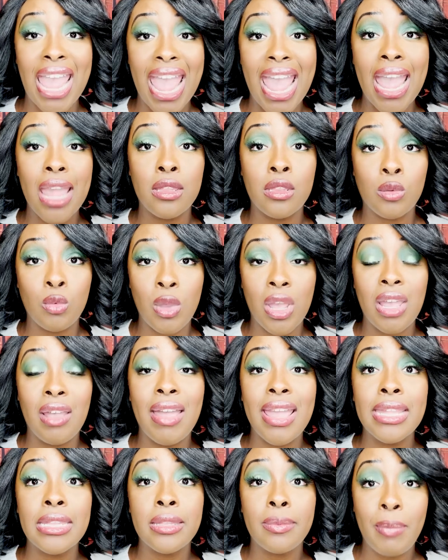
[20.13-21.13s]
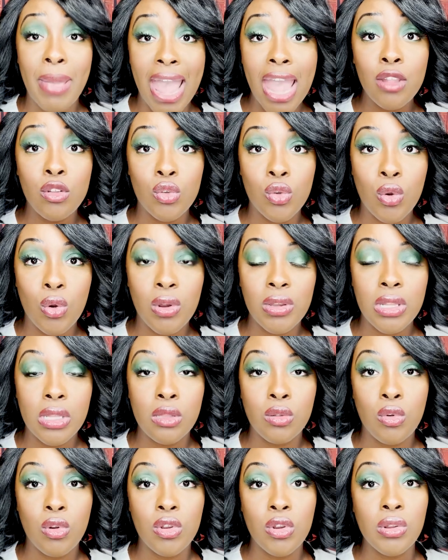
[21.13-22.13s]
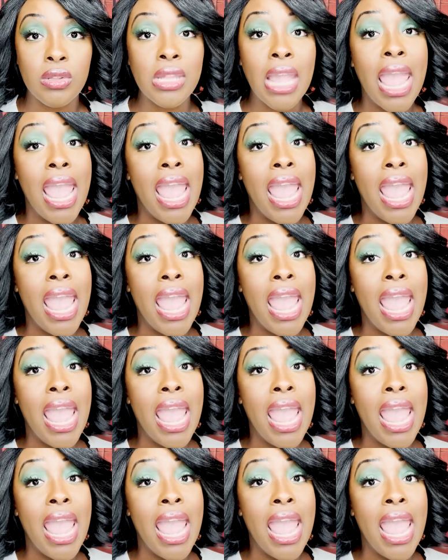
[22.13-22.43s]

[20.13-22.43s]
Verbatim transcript: as well as spinal cord disorders.